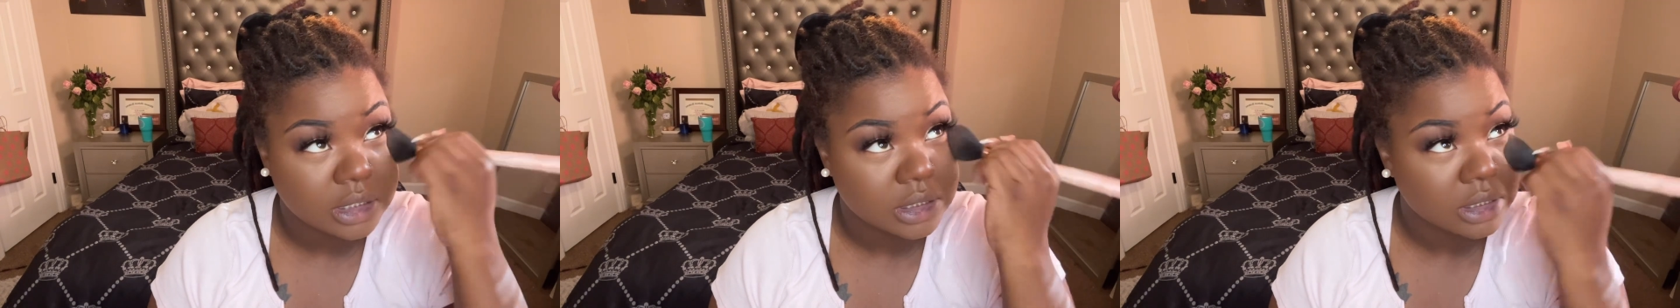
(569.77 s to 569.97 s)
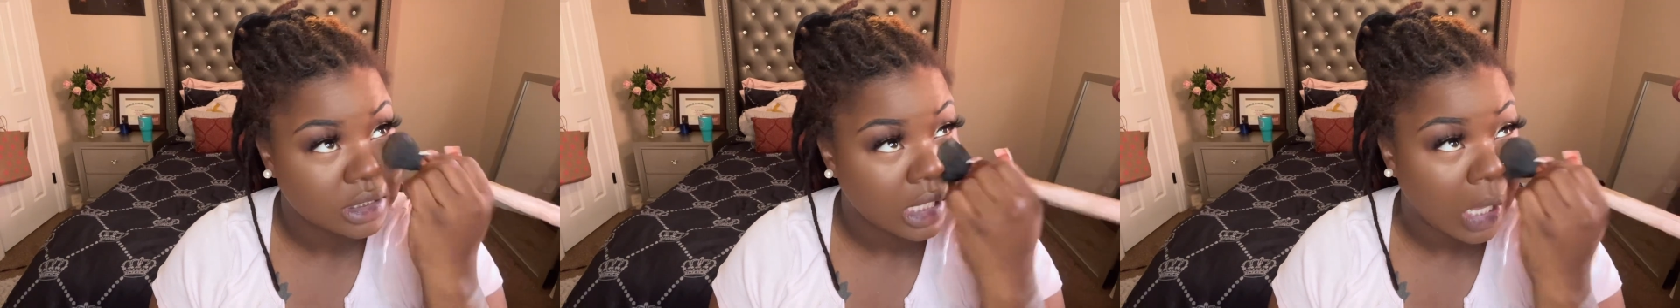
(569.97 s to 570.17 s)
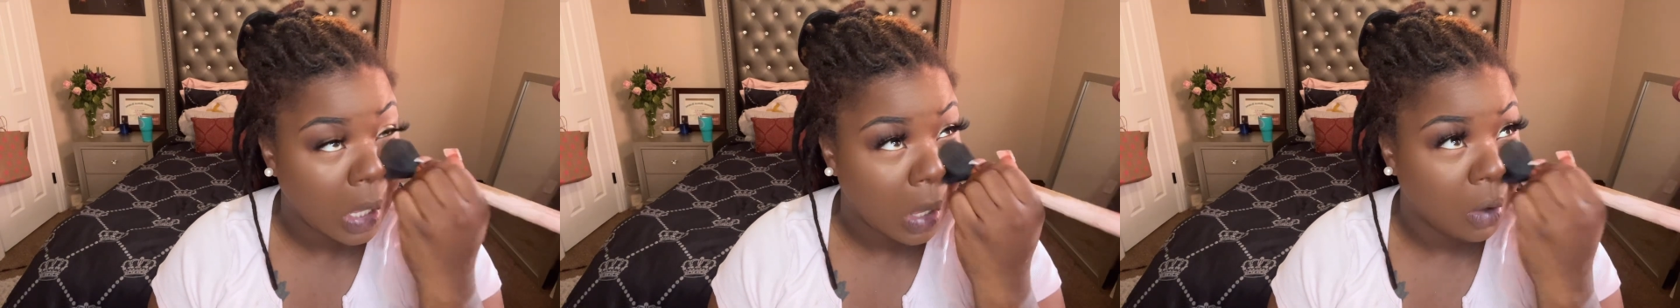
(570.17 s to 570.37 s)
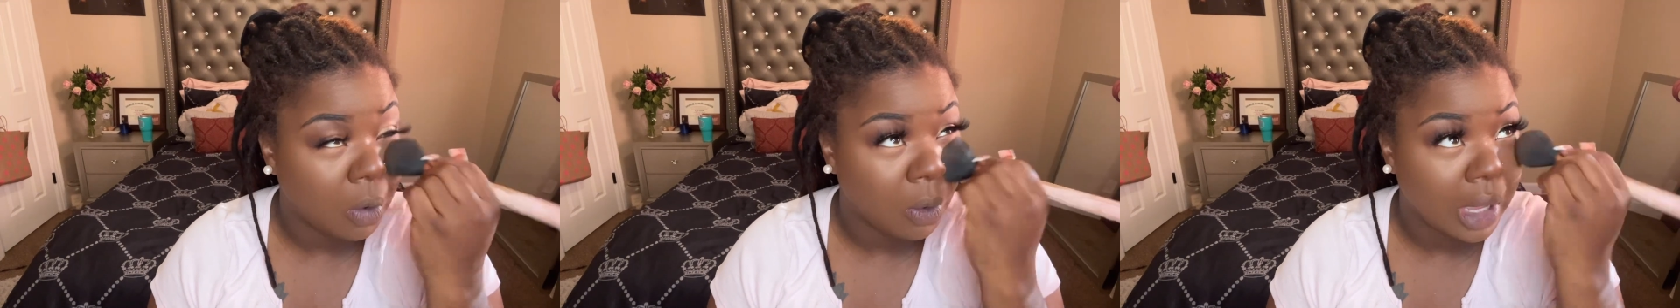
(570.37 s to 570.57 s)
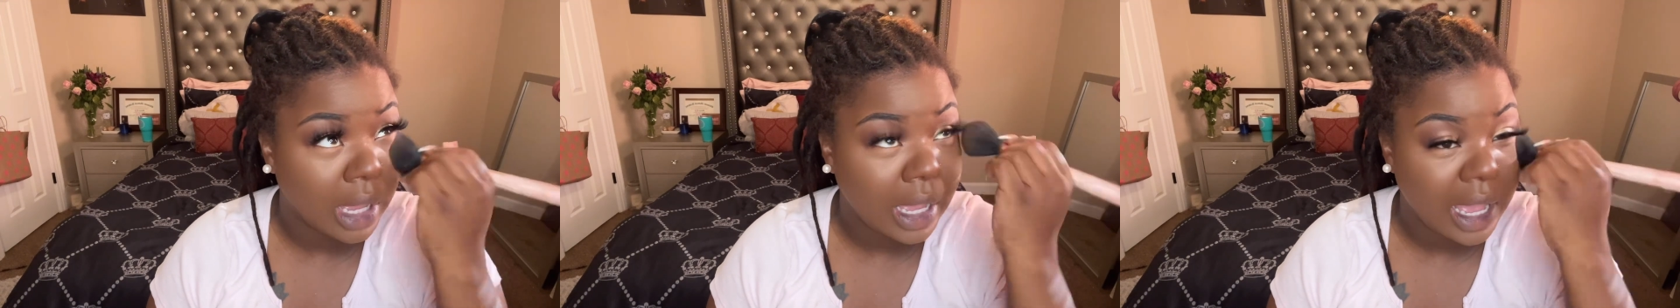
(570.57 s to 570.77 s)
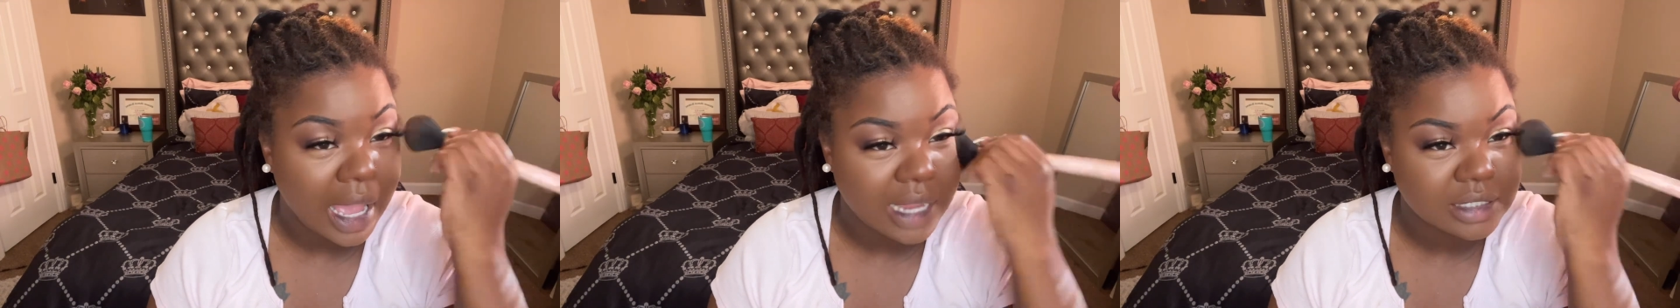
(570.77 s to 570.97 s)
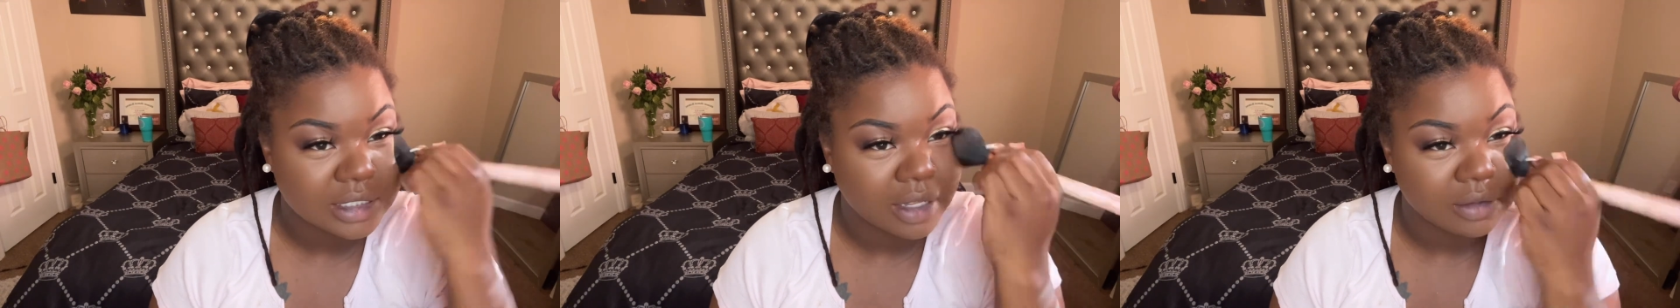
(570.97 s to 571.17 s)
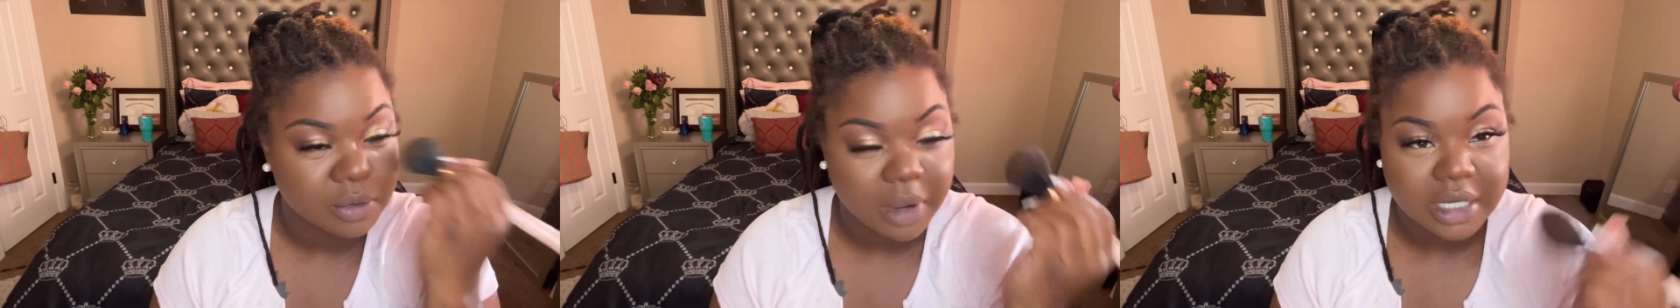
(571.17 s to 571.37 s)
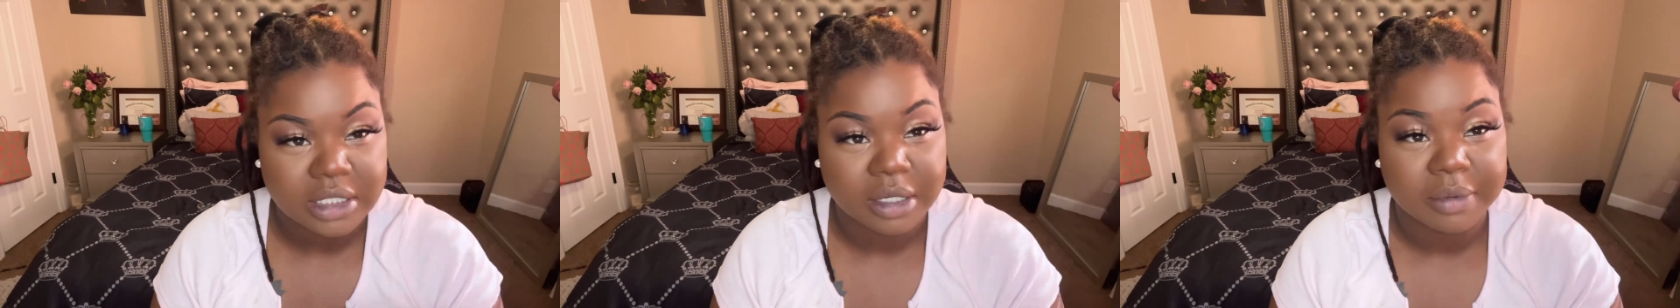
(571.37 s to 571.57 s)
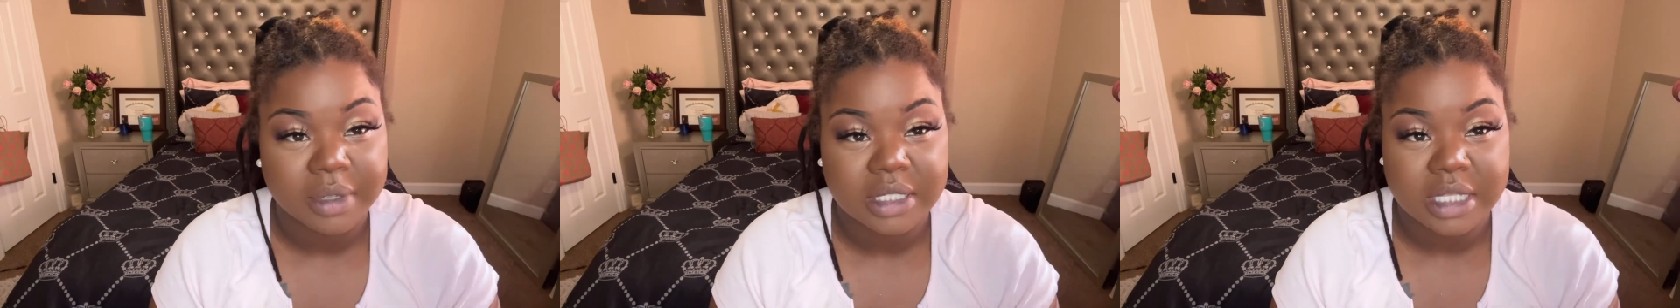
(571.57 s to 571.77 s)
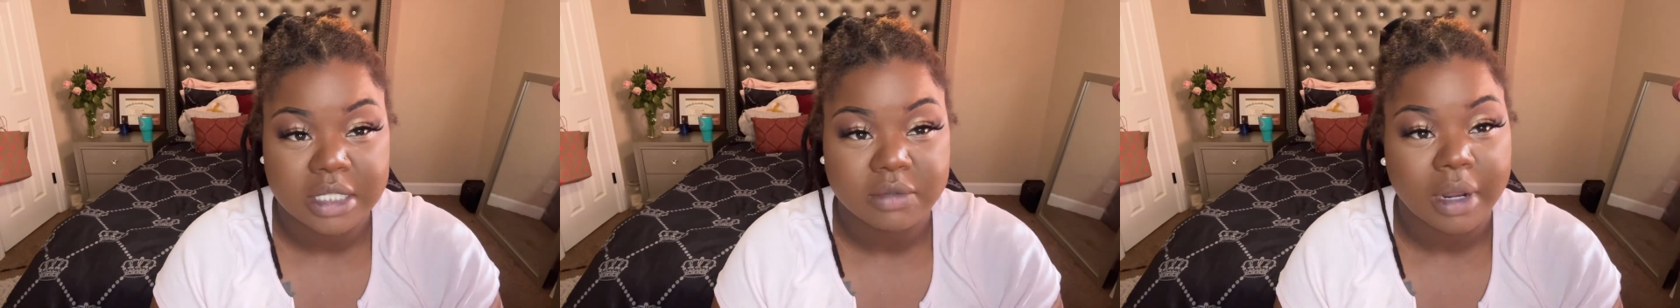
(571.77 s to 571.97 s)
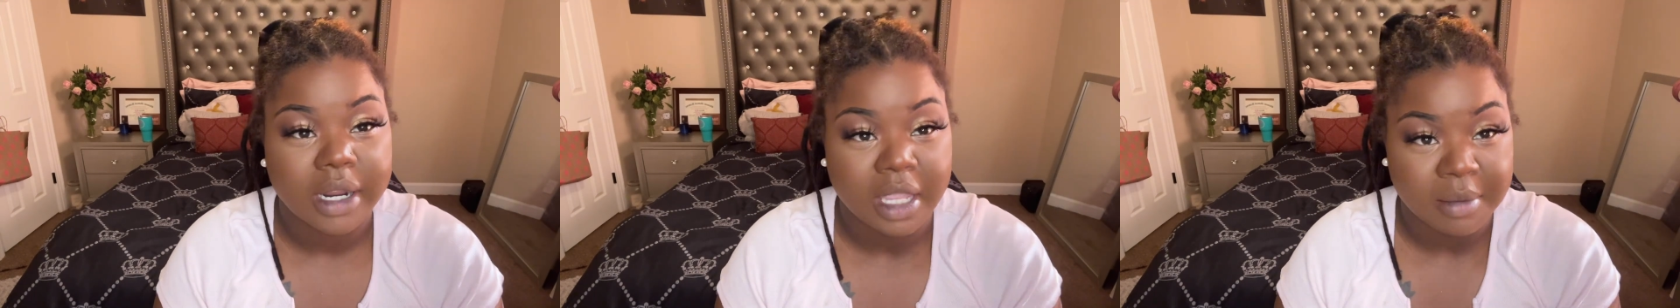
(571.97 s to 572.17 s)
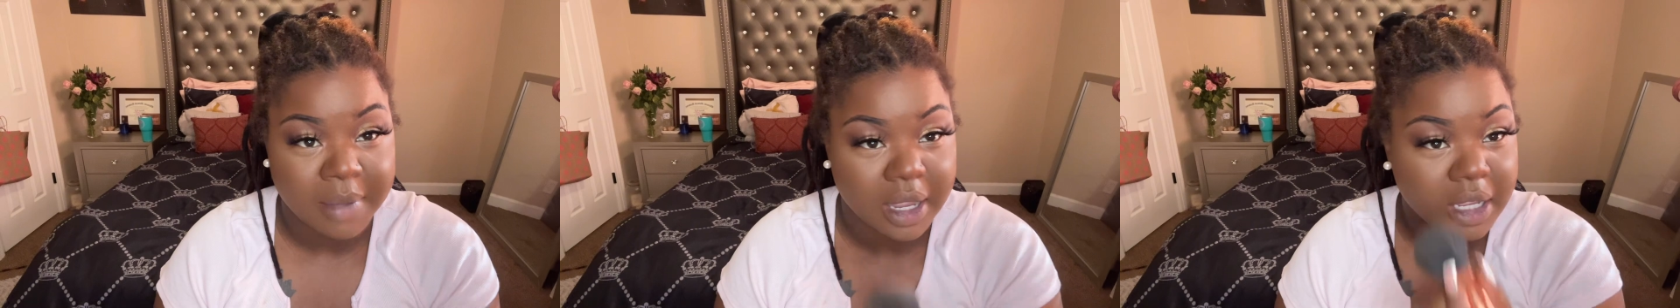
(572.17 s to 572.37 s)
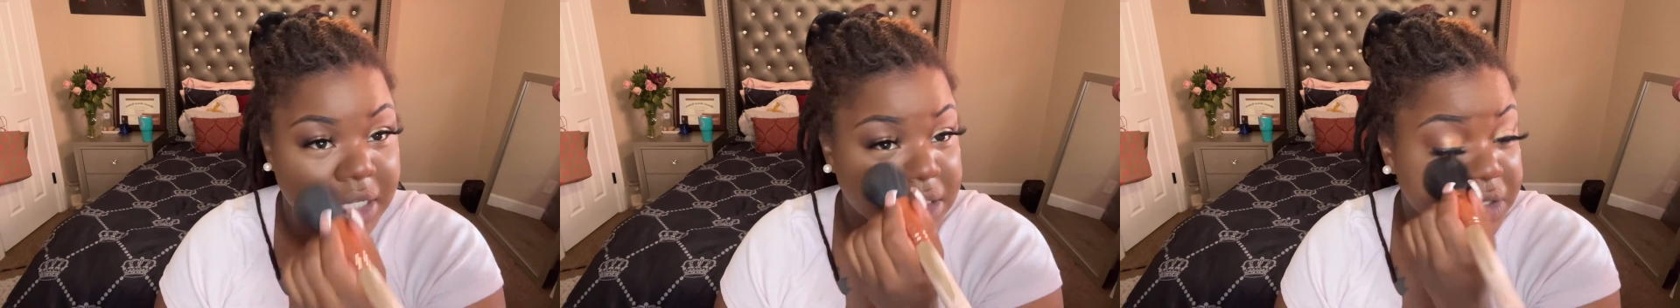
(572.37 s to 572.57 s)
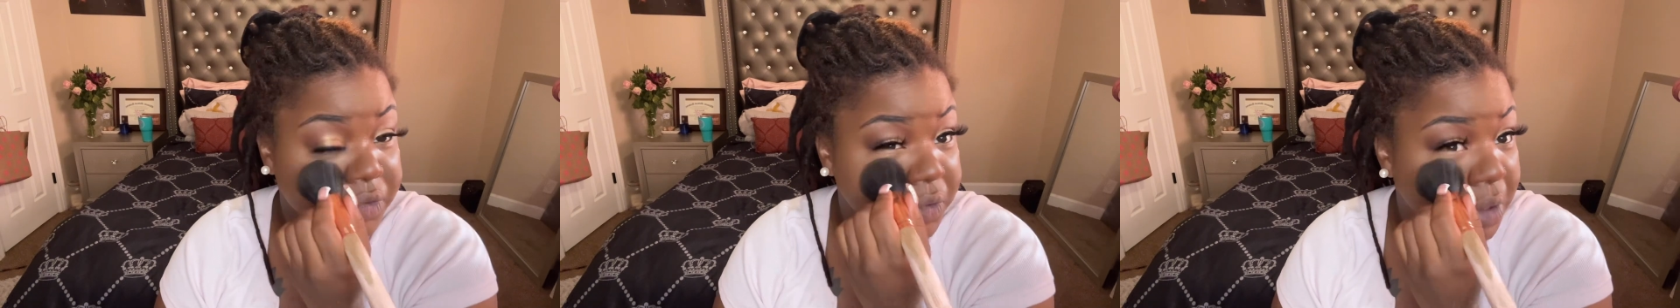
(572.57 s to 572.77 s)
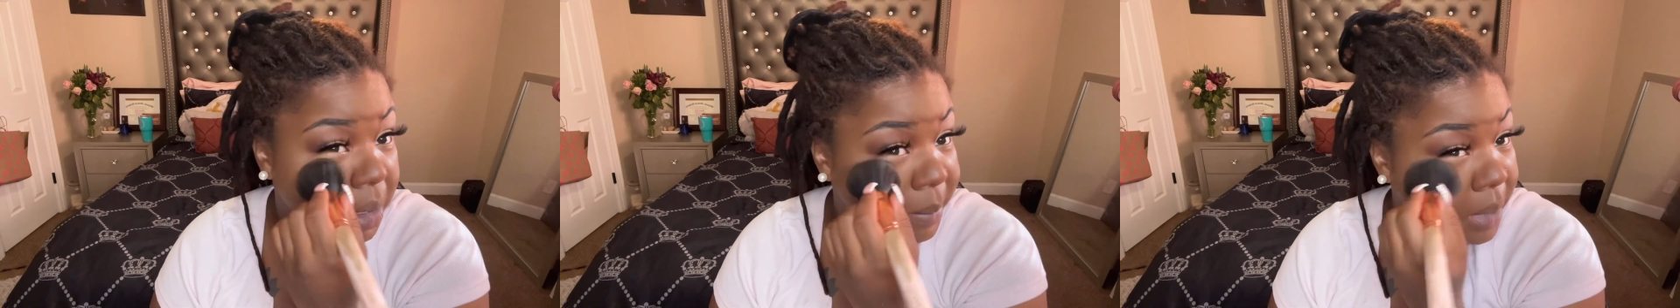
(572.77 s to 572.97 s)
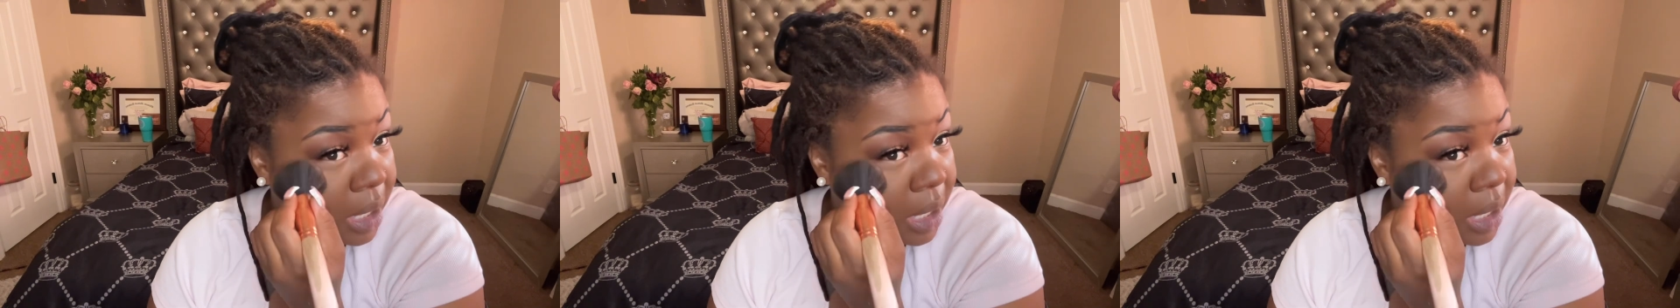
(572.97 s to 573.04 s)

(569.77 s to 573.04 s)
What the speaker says: so I just have to watch him, because that's where I get my cussing from.